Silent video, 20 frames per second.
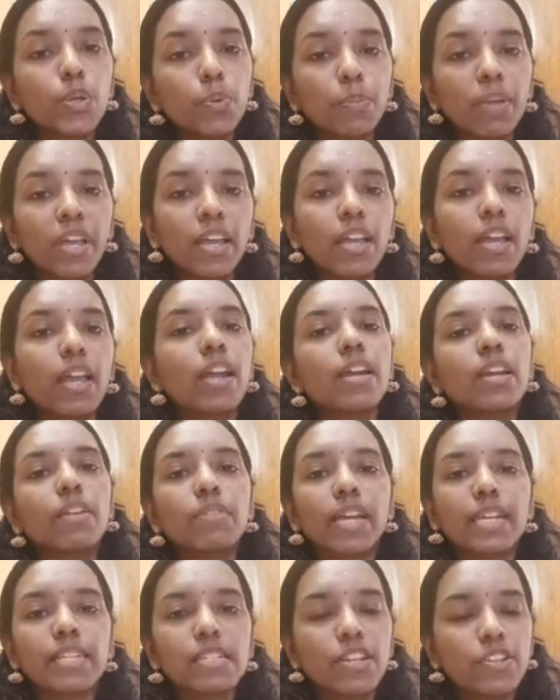You may get
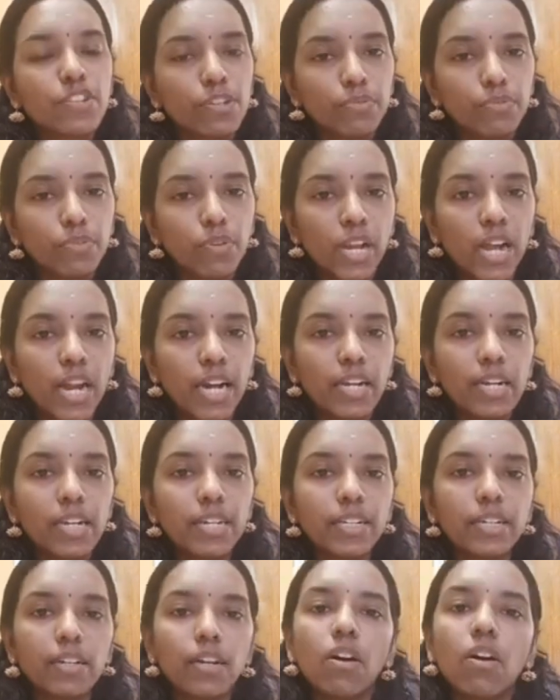vaccination for
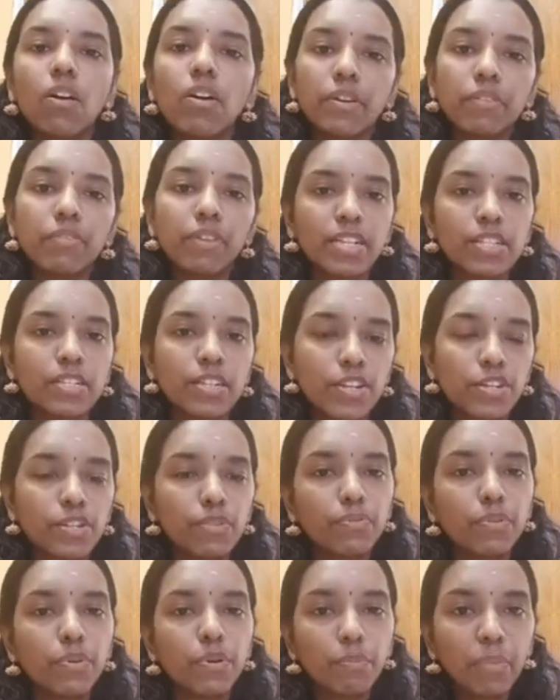adult or
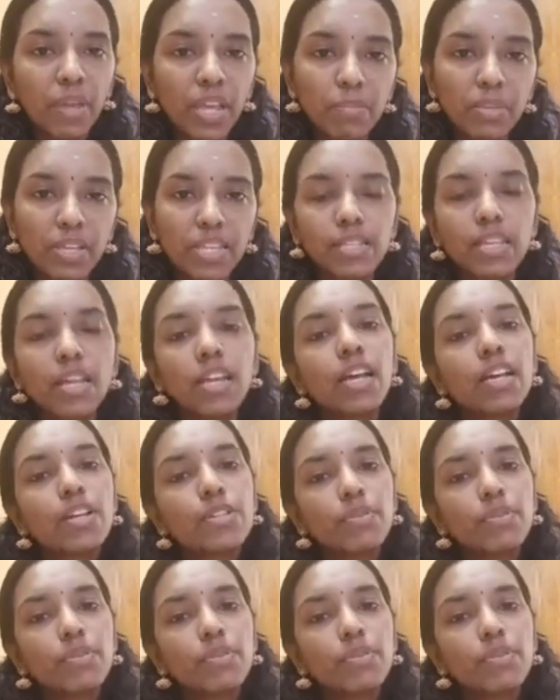vaccination for babies.